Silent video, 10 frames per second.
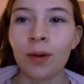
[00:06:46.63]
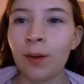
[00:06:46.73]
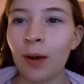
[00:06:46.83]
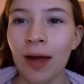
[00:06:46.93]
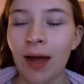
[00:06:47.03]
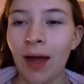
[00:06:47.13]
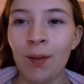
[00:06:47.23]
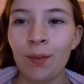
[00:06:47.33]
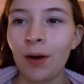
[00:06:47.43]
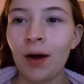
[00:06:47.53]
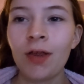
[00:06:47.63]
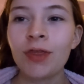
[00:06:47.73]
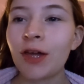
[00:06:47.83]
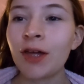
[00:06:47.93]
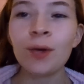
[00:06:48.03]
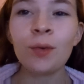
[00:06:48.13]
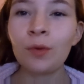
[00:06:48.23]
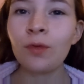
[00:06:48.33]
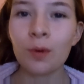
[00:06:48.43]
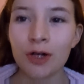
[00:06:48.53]
my wet hair, but thank you
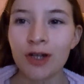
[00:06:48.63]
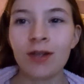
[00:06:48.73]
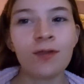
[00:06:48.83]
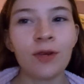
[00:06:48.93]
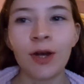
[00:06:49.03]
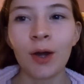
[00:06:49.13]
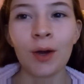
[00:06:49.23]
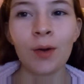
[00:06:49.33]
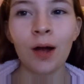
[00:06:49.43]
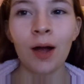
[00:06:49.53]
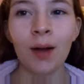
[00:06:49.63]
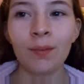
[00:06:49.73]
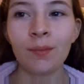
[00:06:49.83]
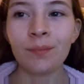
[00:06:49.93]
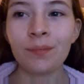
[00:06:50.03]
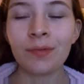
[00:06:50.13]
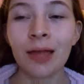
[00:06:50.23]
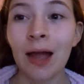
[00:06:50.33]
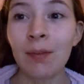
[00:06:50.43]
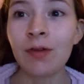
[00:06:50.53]
all for watching this video.
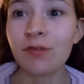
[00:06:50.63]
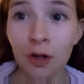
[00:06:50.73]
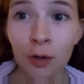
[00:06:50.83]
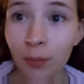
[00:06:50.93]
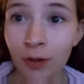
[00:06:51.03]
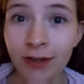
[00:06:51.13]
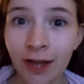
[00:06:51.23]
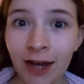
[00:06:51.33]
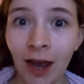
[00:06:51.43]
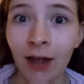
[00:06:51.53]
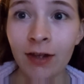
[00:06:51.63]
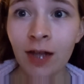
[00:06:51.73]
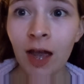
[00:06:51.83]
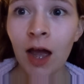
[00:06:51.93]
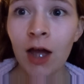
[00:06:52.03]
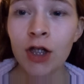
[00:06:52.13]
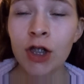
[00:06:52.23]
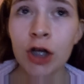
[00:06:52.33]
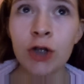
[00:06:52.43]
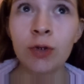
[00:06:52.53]
Happy Vlogmas, I guess.
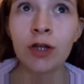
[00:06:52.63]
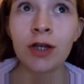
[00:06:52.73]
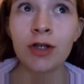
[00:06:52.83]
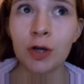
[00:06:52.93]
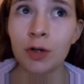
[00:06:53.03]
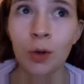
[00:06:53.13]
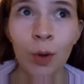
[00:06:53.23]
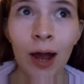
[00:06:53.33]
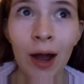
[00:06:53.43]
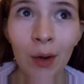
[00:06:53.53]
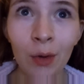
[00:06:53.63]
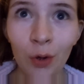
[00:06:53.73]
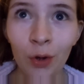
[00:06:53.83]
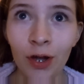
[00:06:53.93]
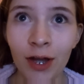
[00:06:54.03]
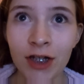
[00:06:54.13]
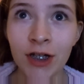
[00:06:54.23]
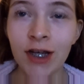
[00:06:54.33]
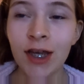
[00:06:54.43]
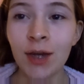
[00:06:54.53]
Genuinely don't know how long I'll
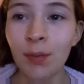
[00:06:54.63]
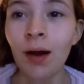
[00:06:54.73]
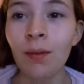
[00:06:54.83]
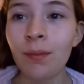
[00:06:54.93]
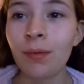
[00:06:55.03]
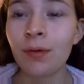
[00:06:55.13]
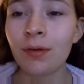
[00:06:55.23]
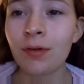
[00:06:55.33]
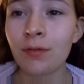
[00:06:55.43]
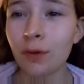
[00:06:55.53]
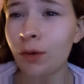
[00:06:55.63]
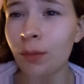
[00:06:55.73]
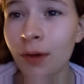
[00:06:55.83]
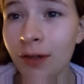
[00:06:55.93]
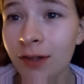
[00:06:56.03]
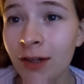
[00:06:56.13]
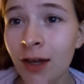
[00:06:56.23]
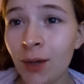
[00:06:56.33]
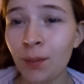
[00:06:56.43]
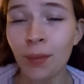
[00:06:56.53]
actually keep up Vlogmas,
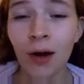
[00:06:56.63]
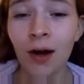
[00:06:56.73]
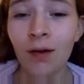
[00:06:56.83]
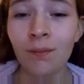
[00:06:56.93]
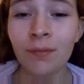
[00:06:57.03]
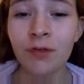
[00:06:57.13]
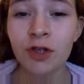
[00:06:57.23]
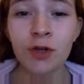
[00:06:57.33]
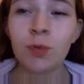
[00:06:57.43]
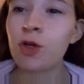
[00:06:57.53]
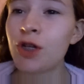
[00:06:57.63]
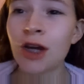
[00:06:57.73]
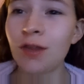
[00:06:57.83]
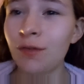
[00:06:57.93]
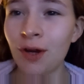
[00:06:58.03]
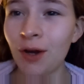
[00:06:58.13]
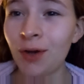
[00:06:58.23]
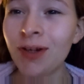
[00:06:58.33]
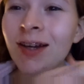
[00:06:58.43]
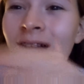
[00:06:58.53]
but... just appreciate the
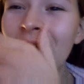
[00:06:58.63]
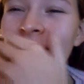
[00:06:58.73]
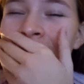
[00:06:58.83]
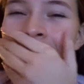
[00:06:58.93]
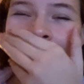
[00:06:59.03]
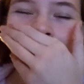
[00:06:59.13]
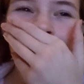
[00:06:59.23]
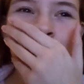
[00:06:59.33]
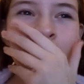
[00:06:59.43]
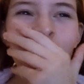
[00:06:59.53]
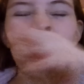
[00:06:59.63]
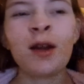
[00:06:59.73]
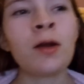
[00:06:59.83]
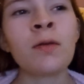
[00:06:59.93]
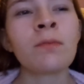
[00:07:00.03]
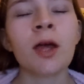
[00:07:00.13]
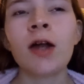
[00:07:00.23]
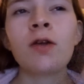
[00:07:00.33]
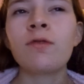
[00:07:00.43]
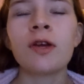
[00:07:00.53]
video, because I
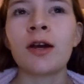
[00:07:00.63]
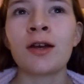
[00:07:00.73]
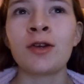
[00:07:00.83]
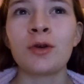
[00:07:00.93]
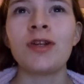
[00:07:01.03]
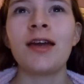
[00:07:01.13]
don't think I can do it